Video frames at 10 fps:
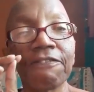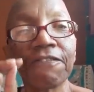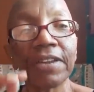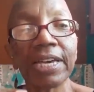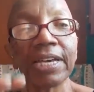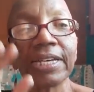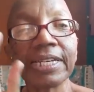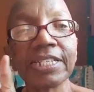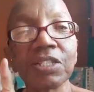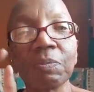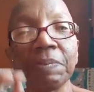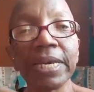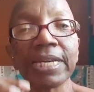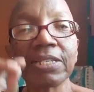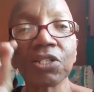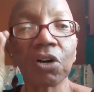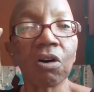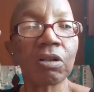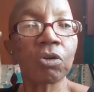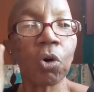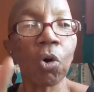fear is based on